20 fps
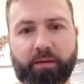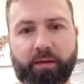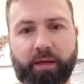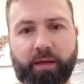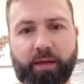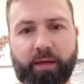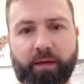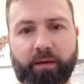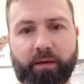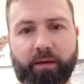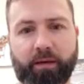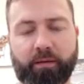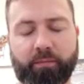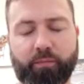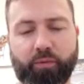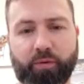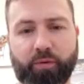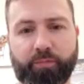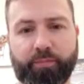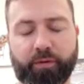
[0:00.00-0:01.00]
in
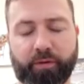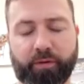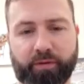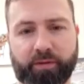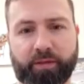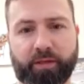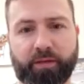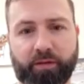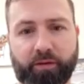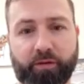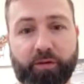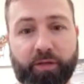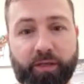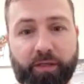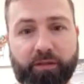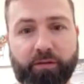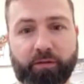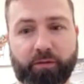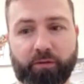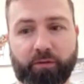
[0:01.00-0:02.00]
Brazilian Jiu
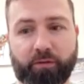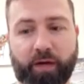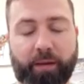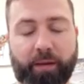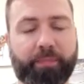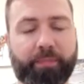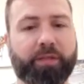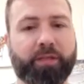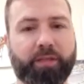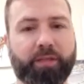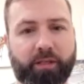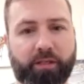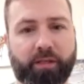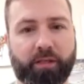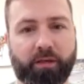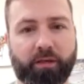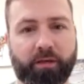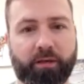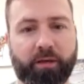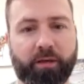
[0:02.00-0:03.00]
Jitsu
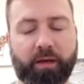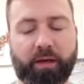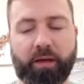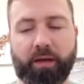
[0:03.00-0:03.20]
competition.